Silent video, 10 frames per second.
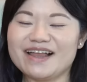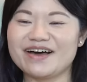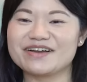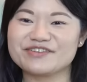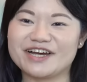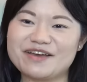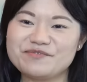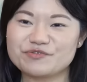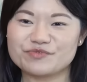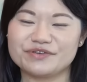A lot of
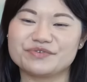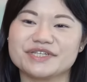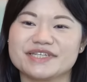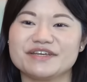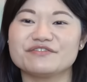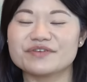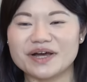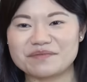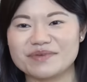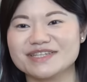times we receive
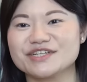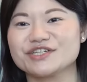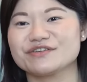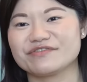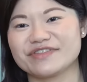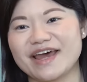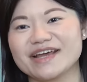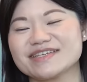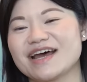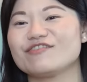messages of
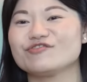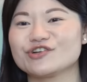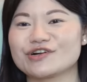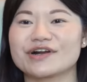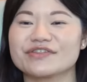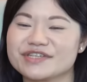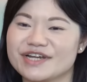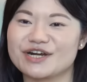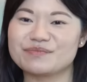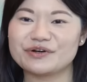thanks after the
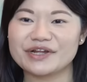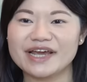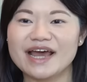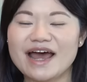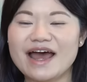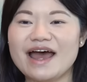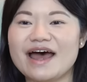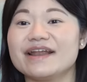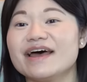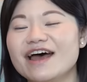ceremony,
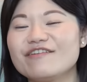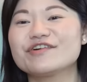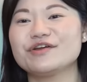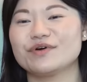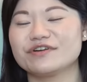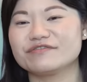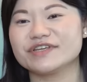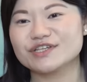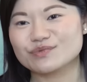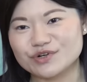and every one of
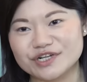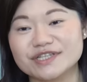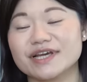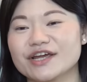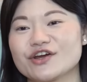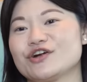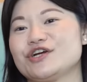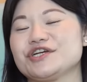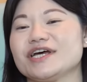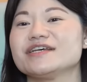these words
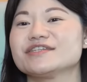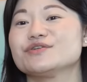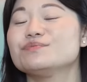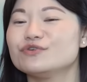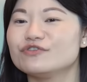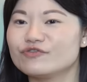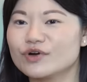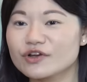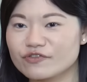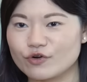encourage us to move
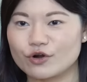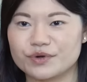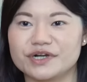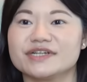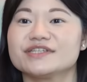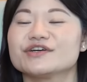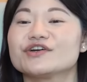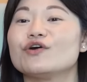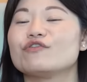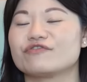forward and to
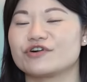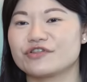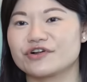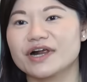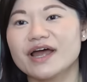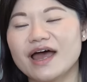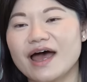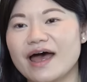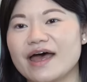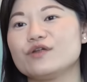go further.
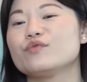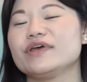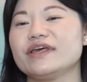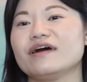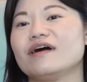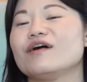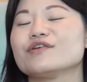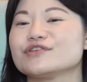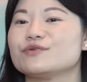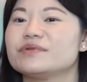And we
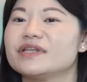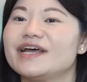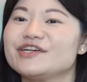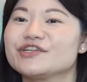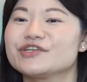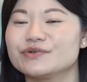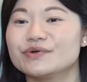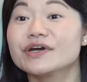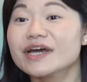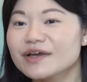also pledge to